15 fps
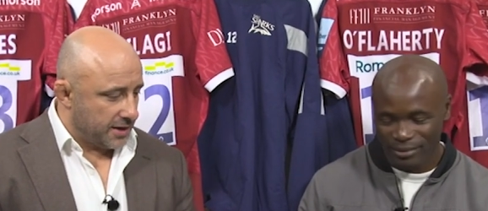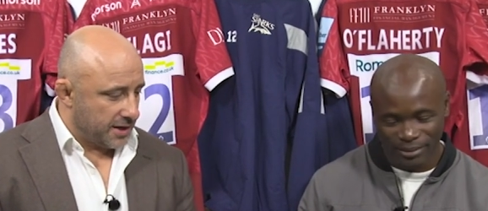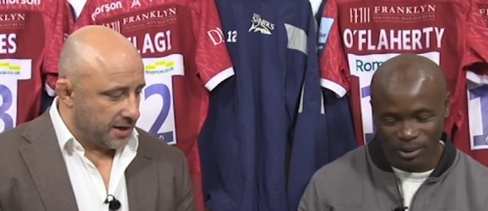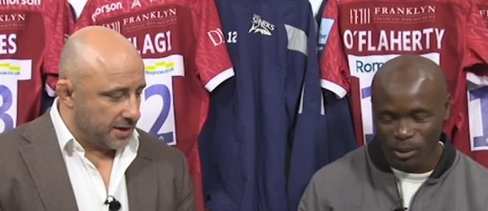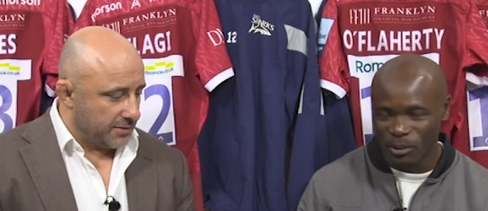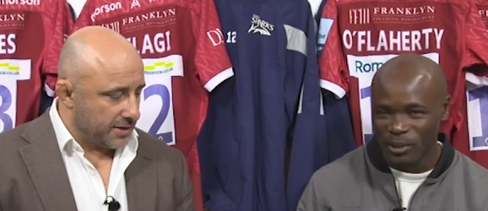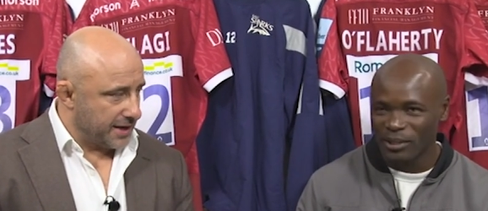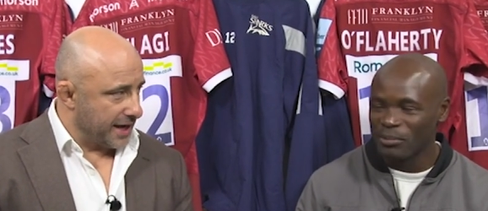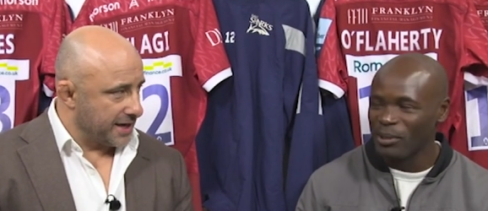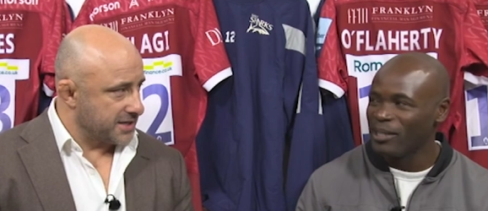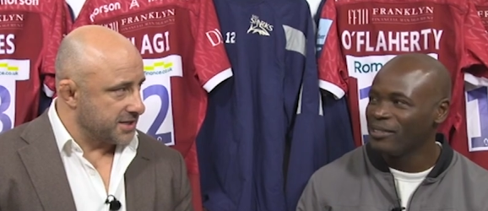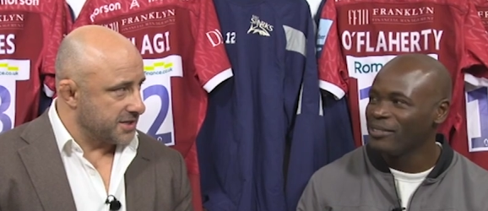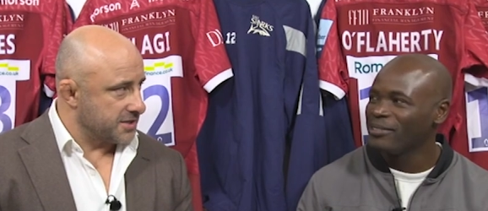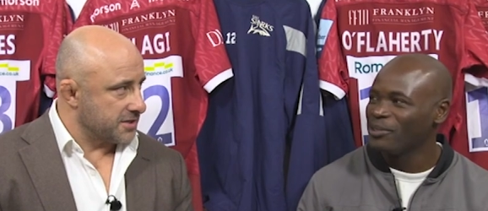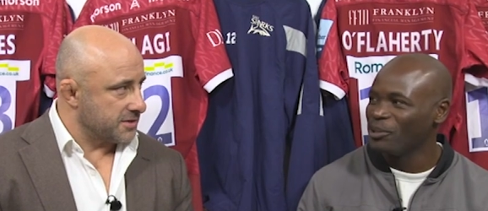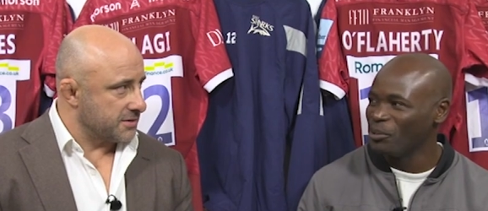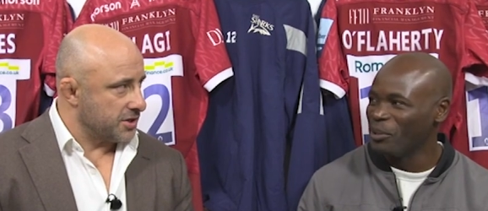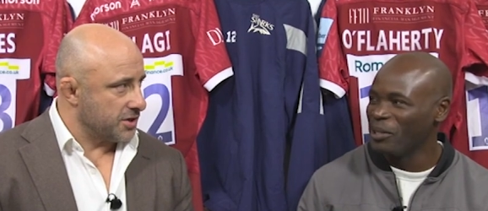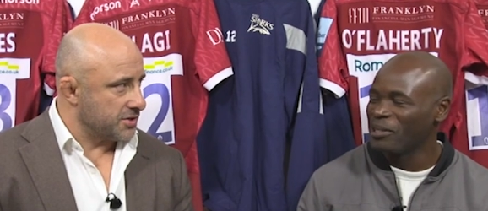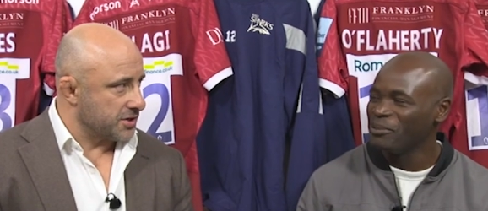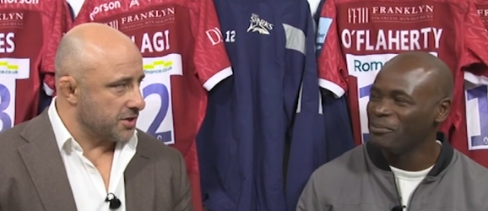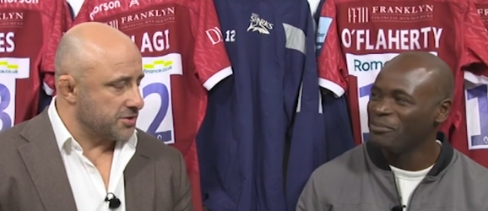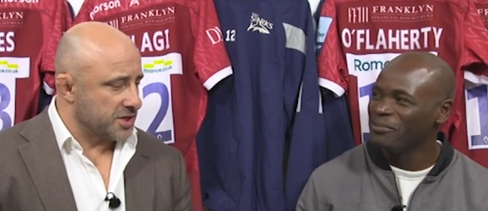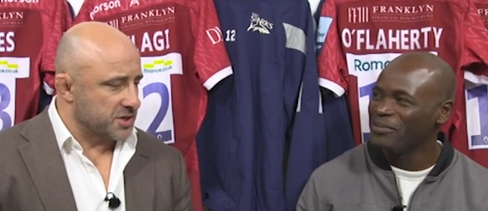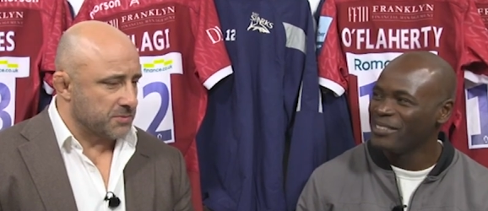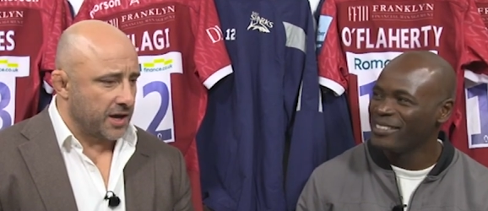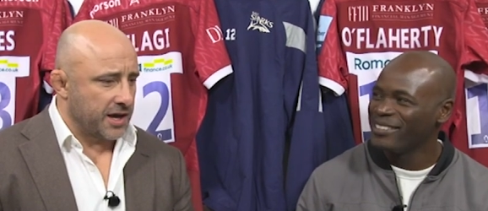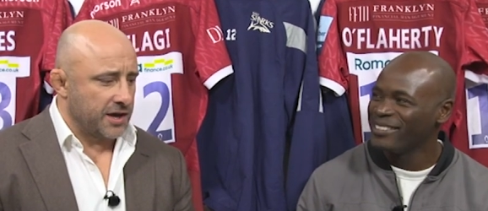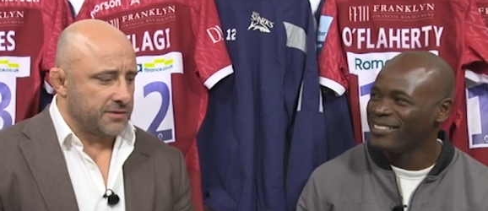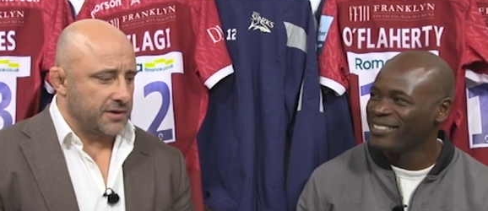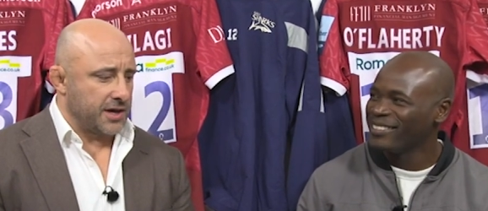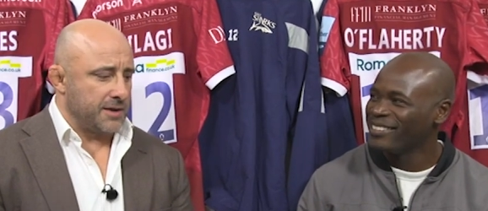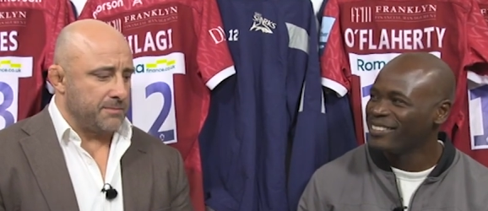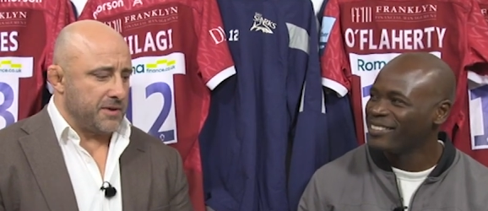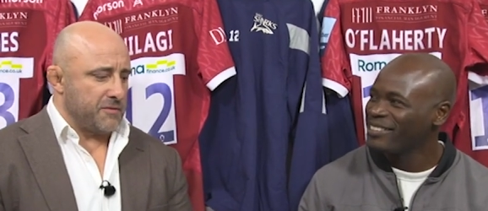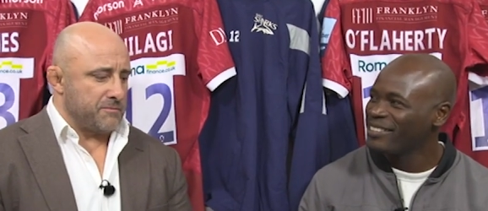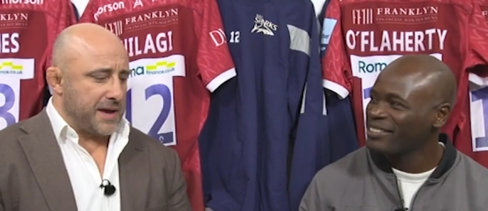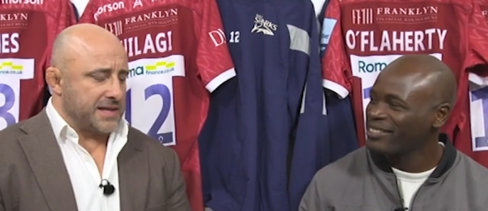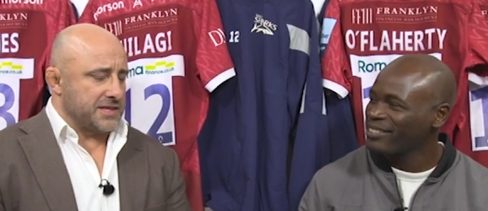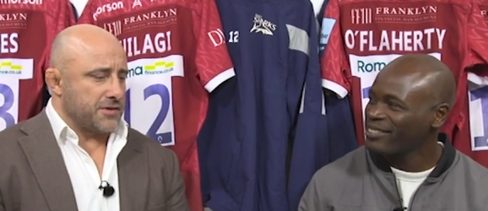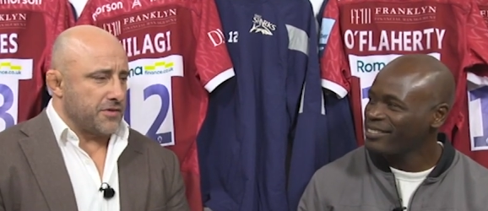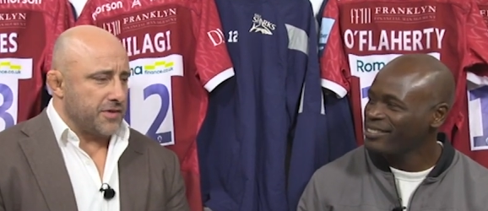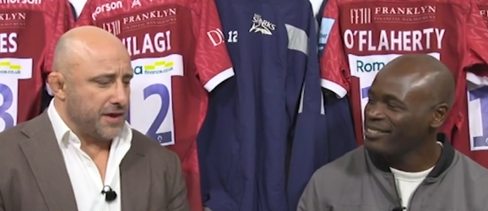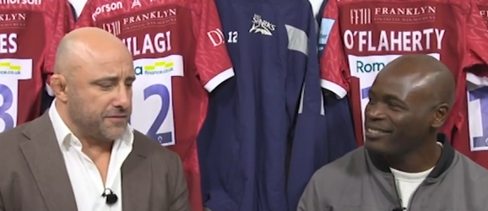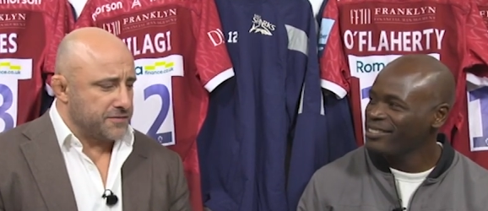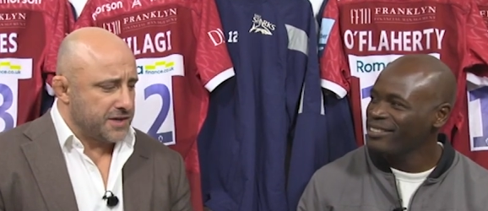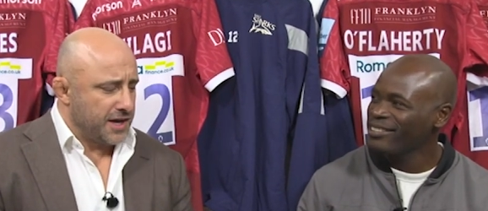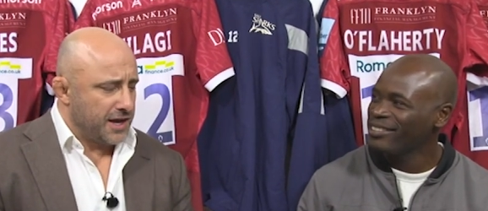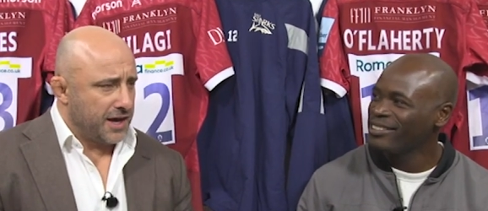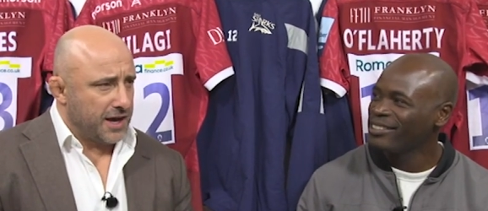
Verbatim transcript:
Speaker 1: Uh, analysis and use, use, it as my own uh, bit of banter theft.